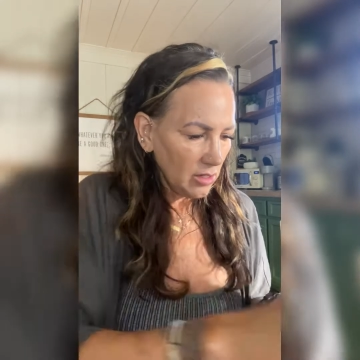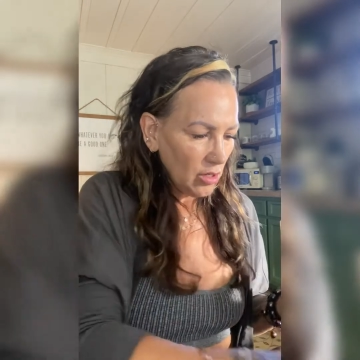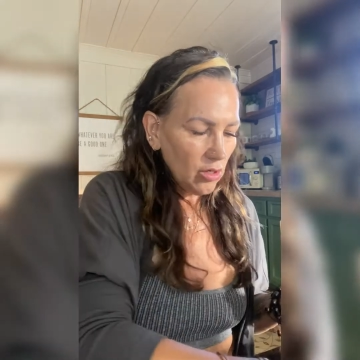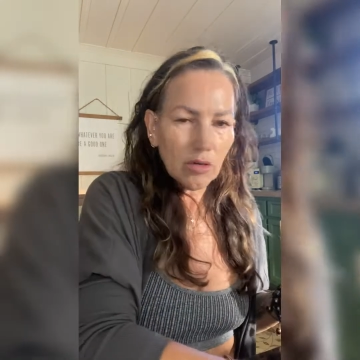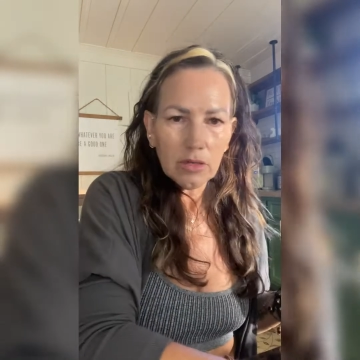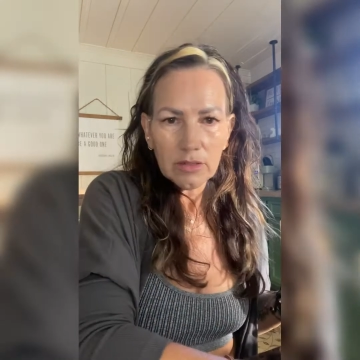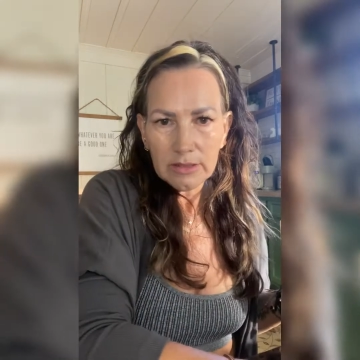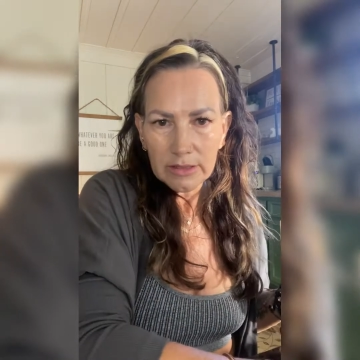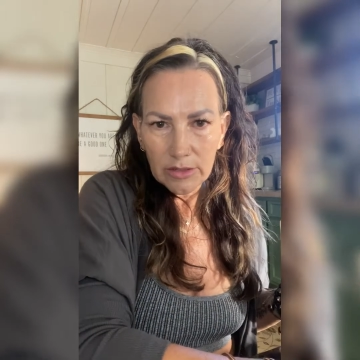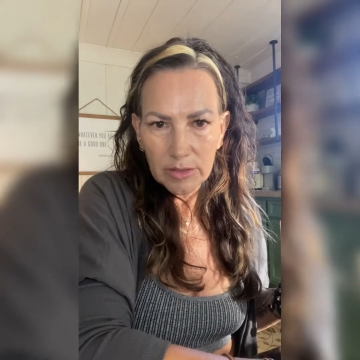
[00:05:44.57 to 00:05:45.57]
Oh,
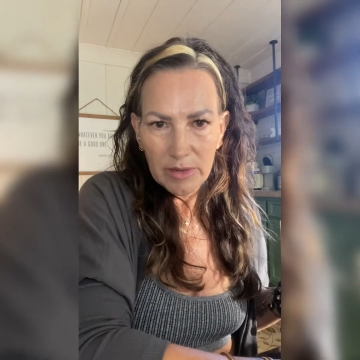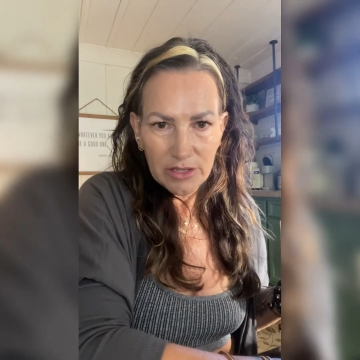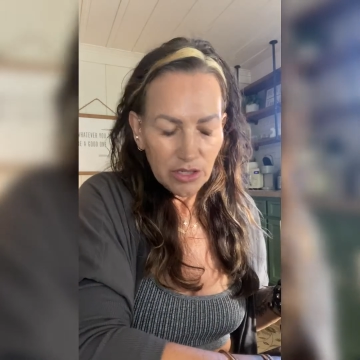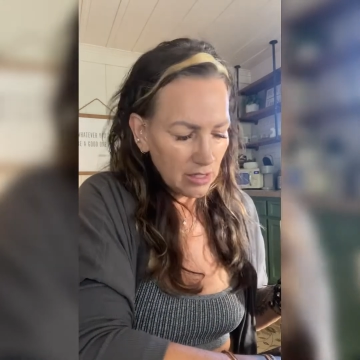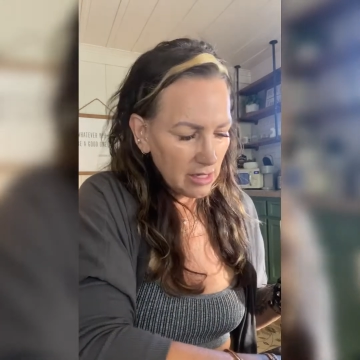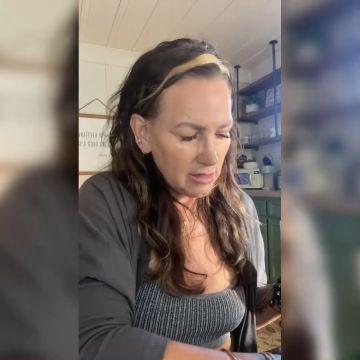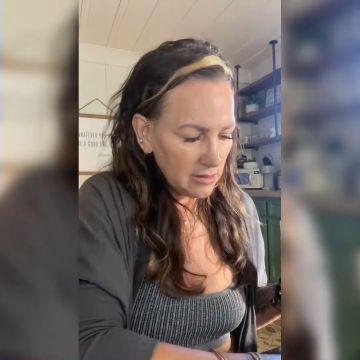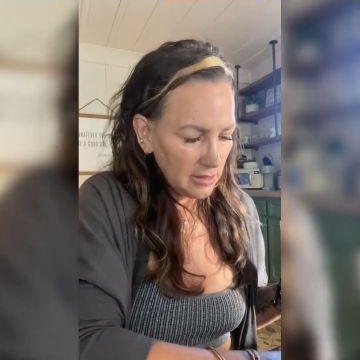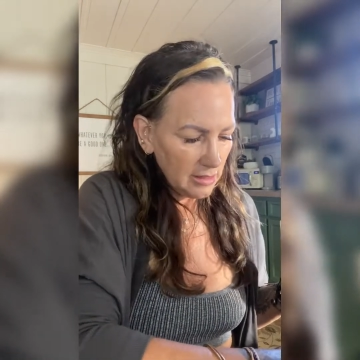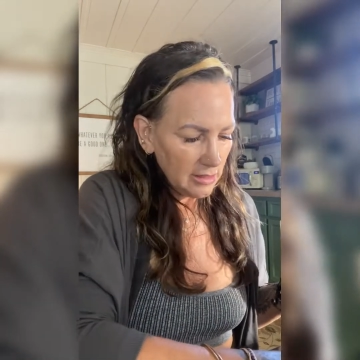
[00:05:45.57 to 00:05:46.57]
little spatula.
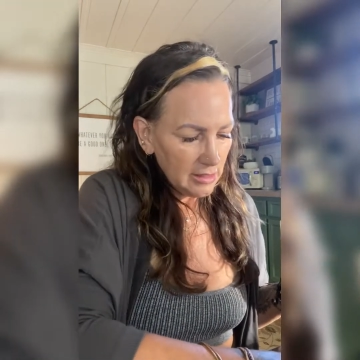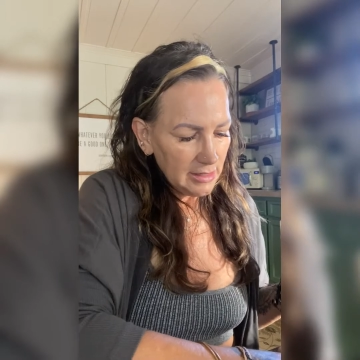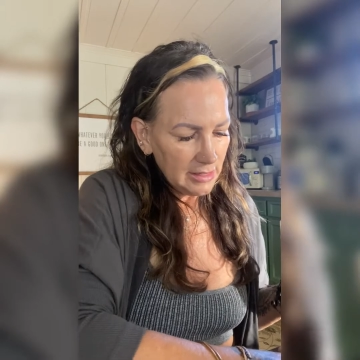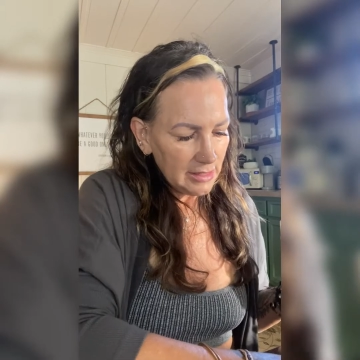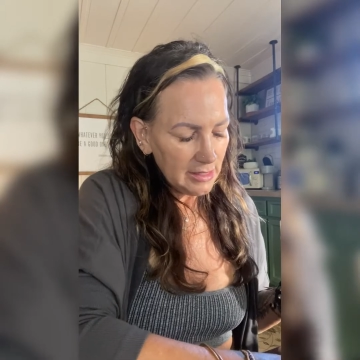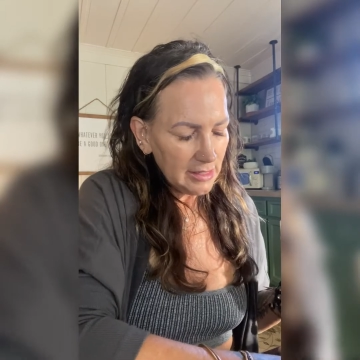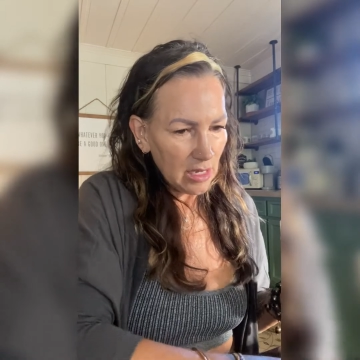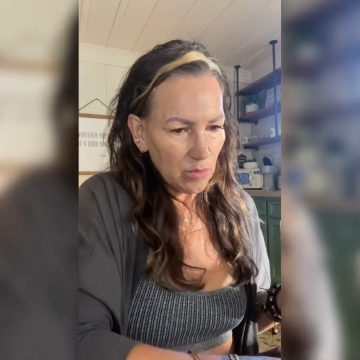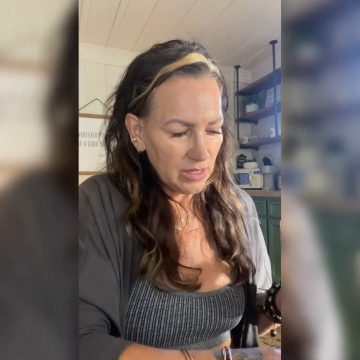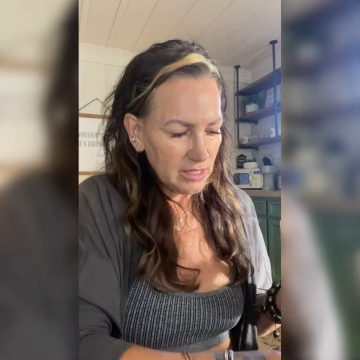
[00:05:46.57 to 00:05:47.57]
It does
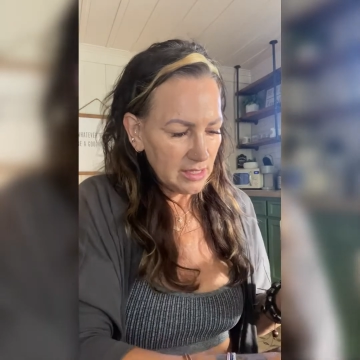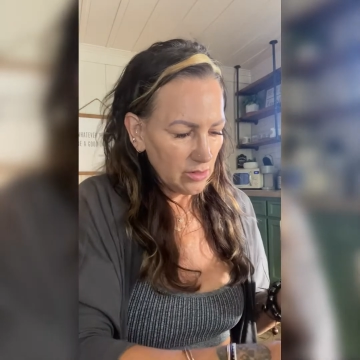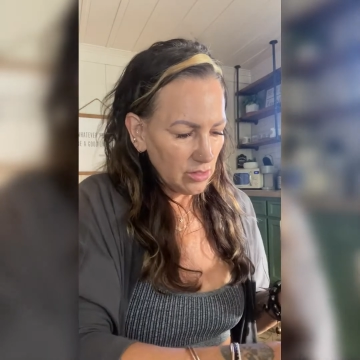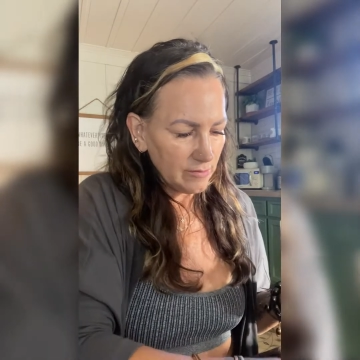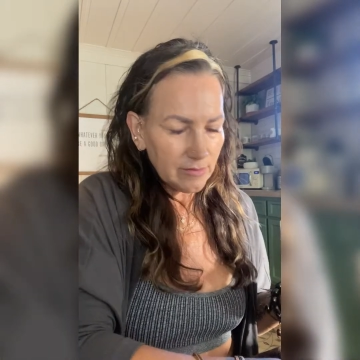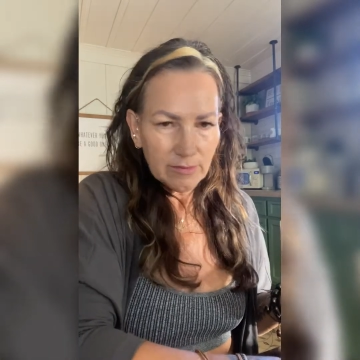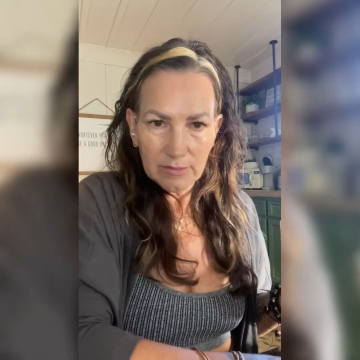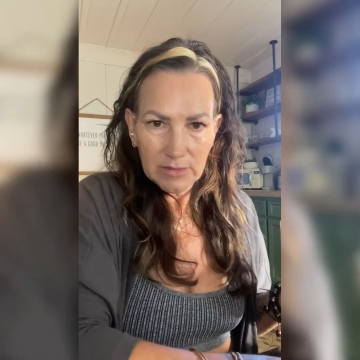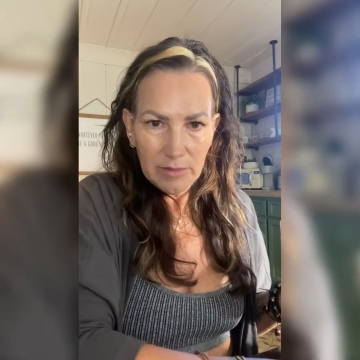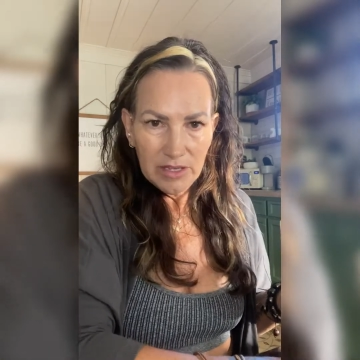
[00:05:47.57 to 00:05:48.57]
come with this little
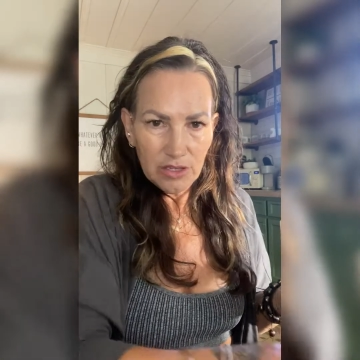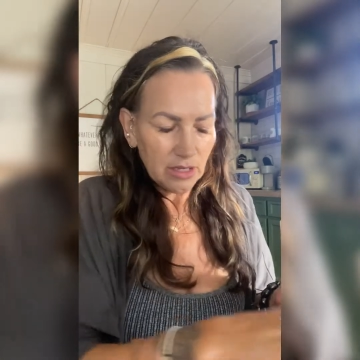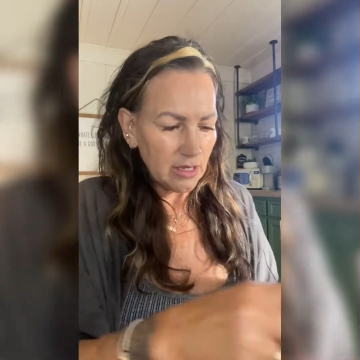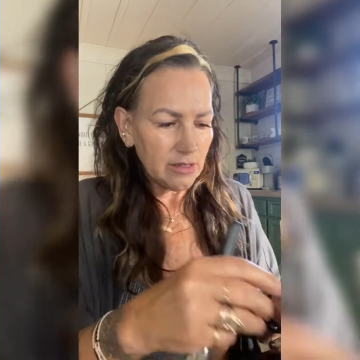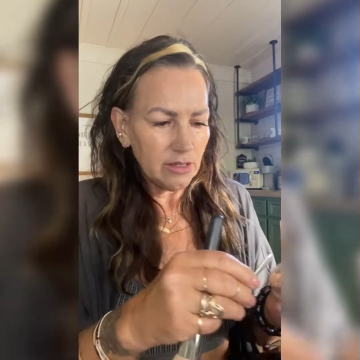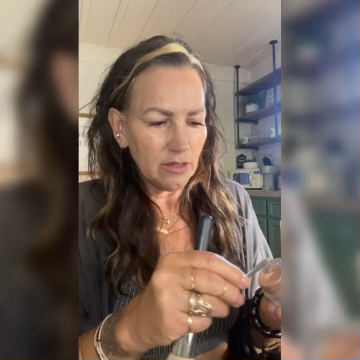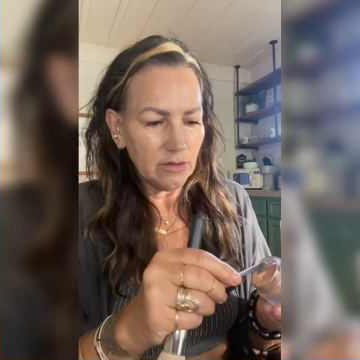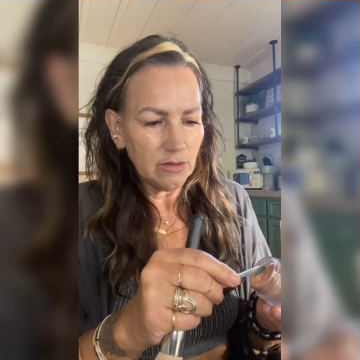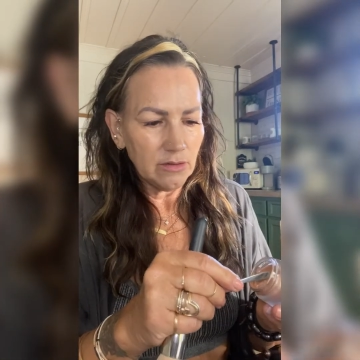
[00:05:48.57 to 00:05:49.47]
spatula, so I'm